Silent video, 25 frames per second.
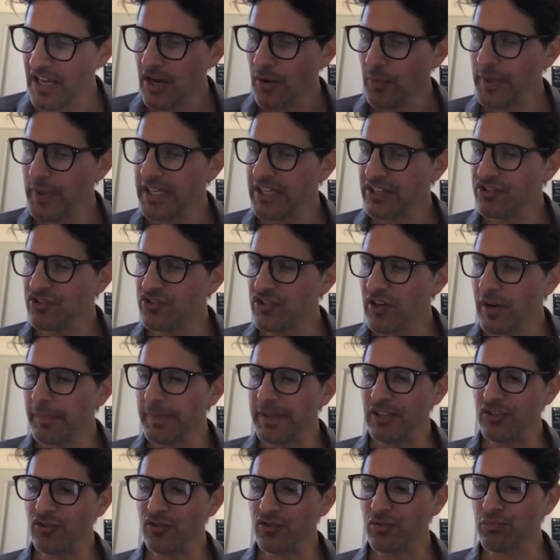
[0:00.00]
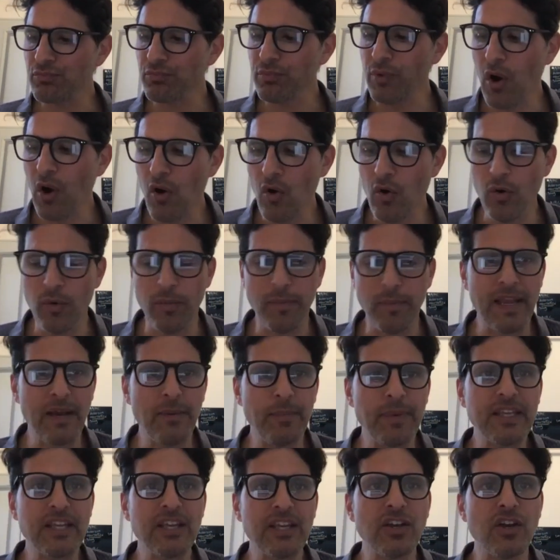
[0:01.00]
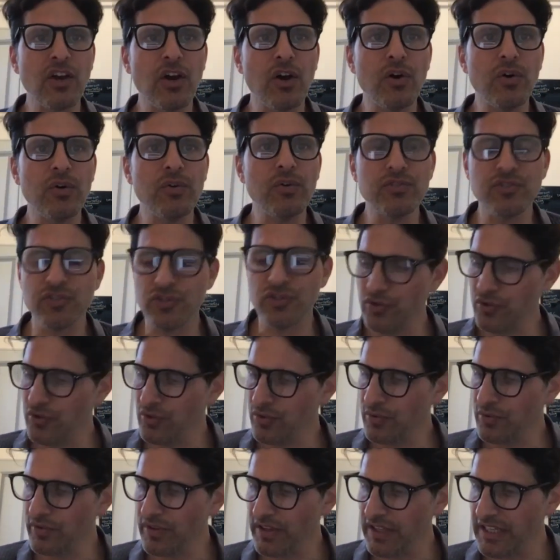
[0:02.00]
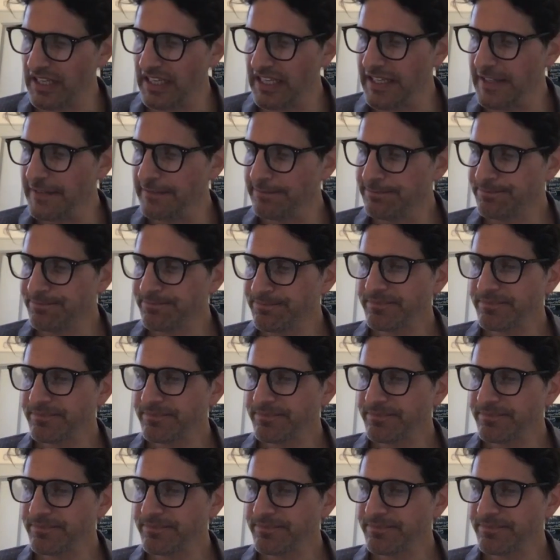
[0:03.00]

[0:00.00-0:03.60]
We can jump into Rome and we can go to the